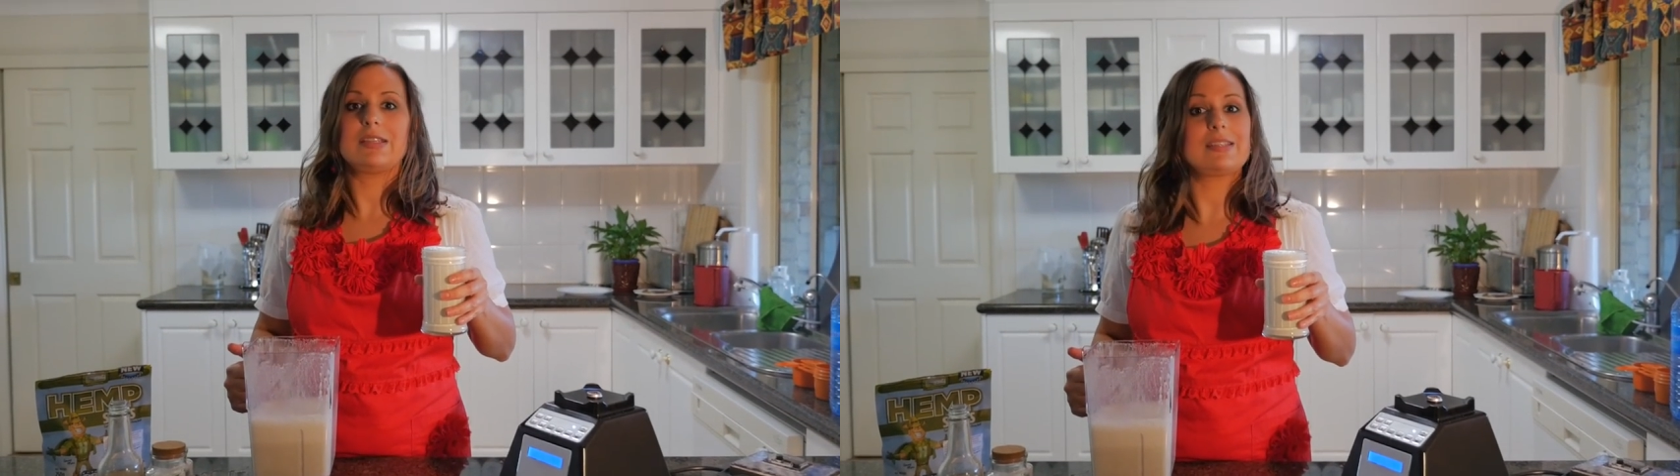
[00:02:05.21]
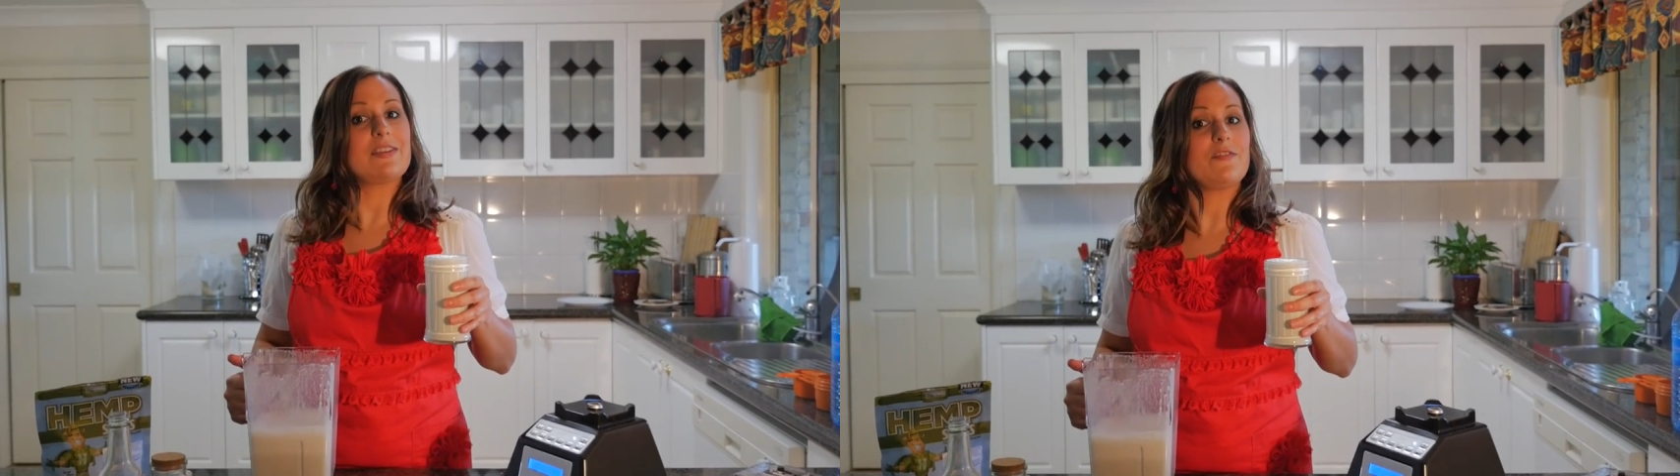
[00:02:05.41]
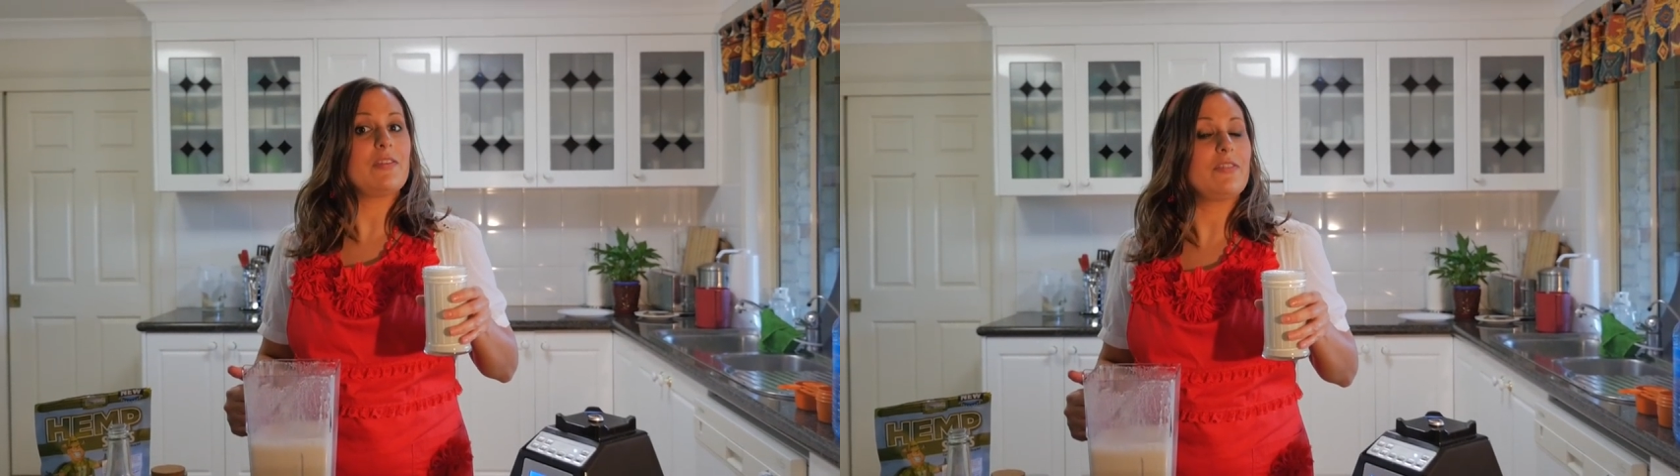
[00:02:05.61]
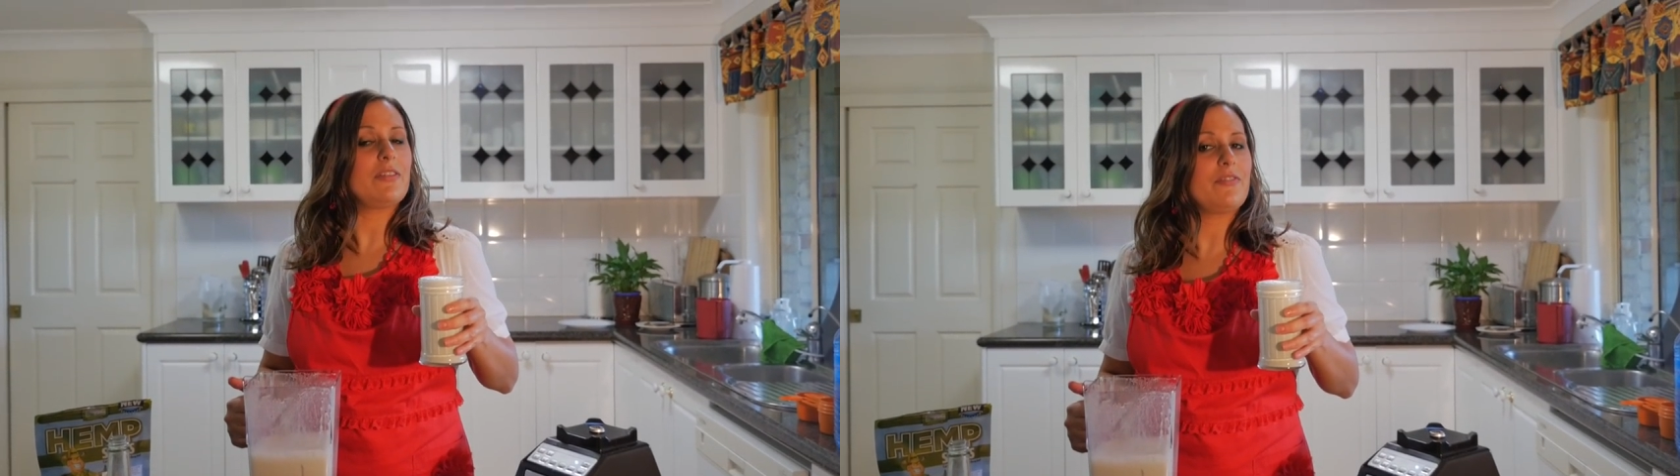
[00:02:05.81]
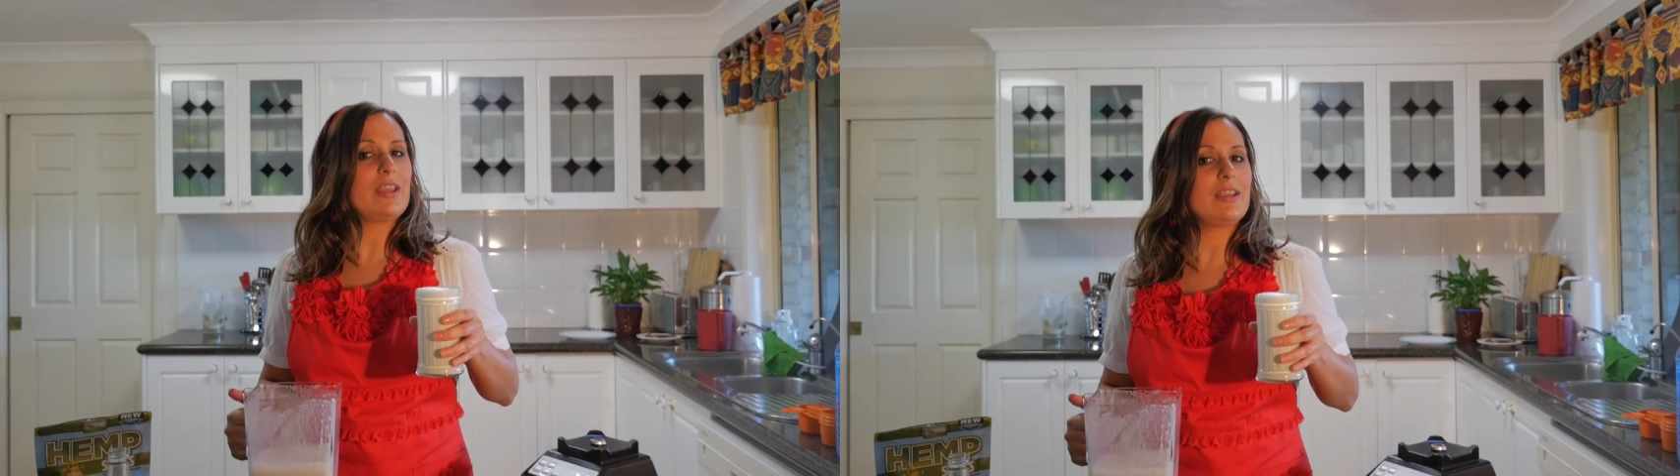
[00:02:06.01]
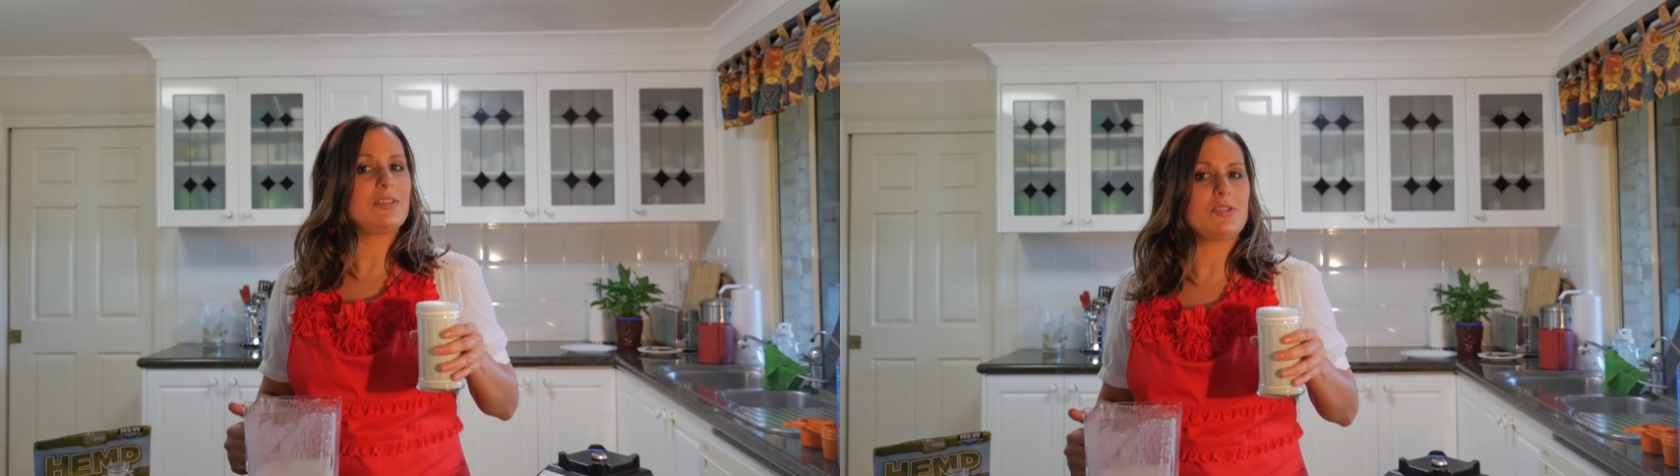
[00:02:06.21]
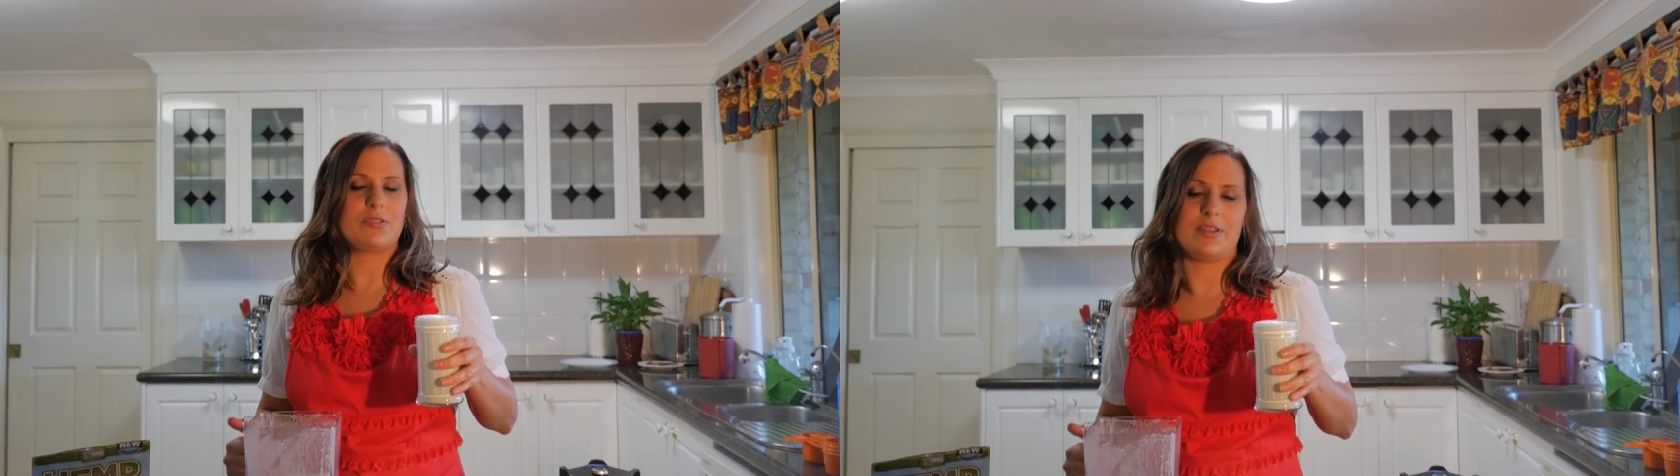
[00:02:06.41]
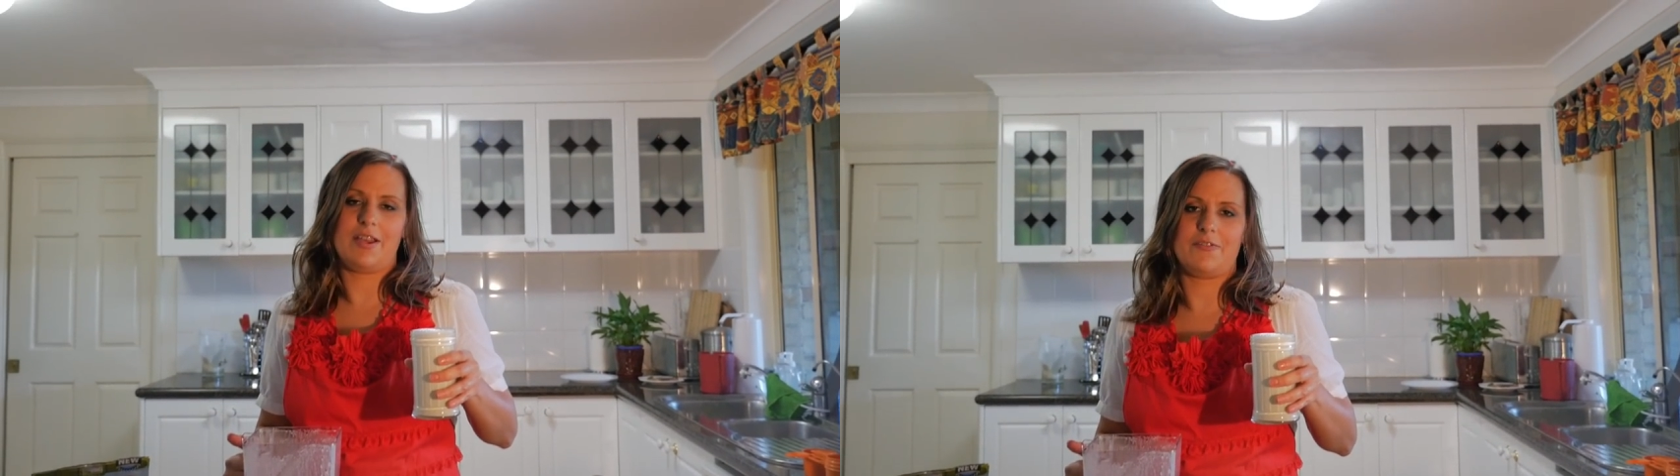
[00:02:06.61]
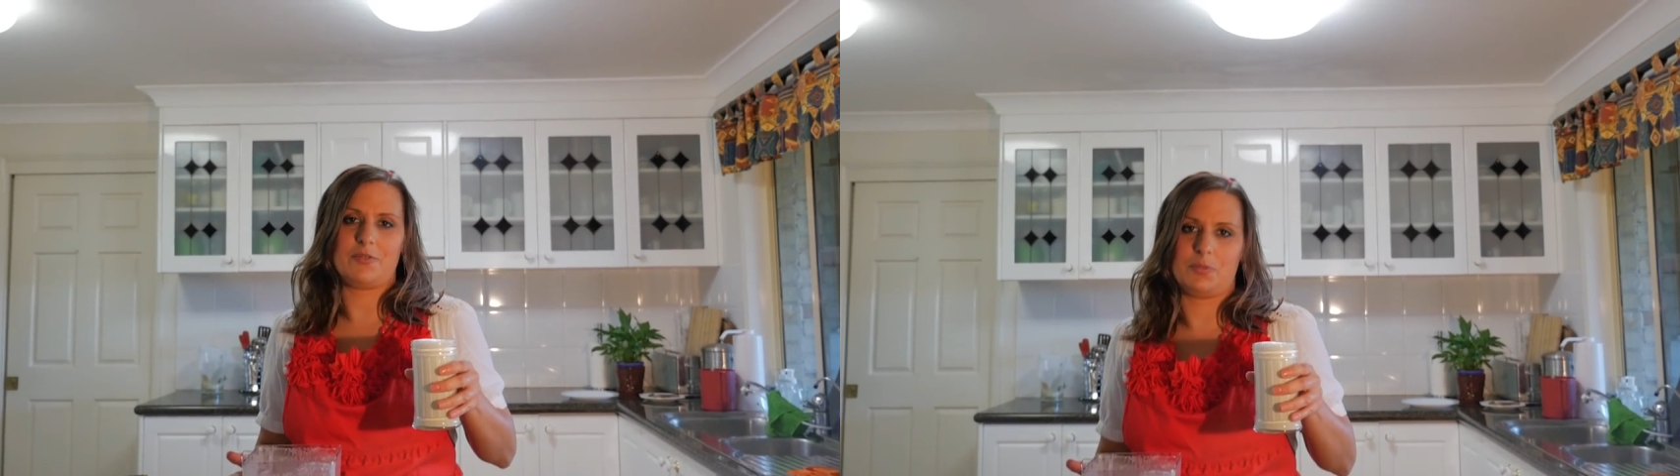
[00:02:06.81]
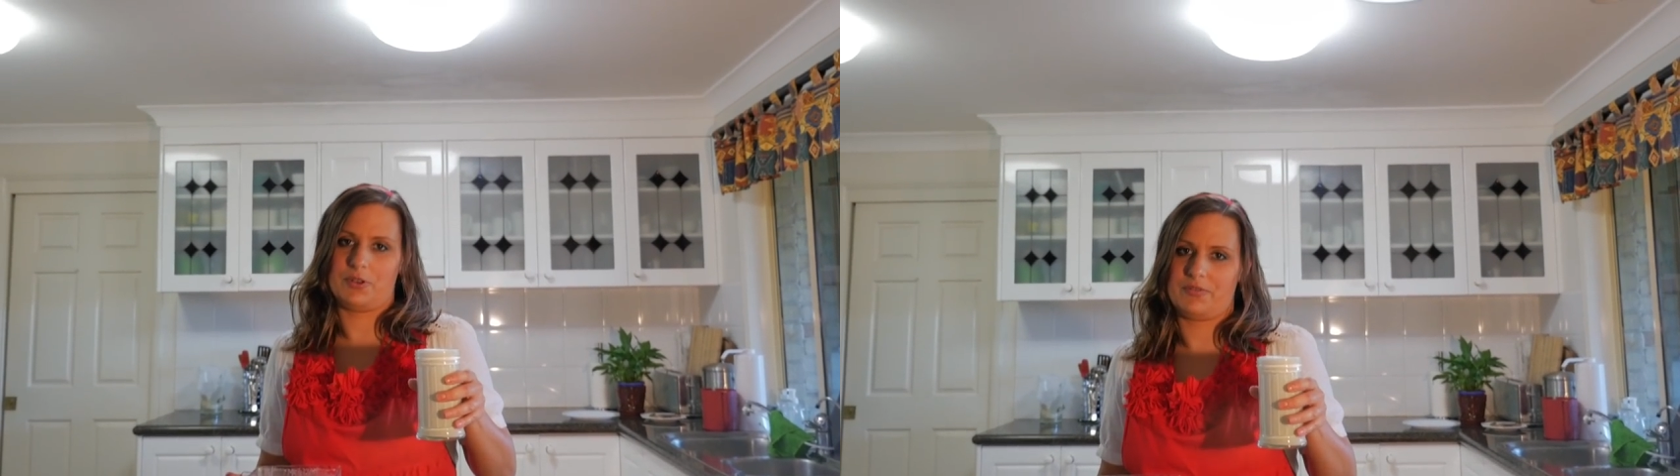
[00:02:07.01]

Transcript: See Viva La Vegan dot net for more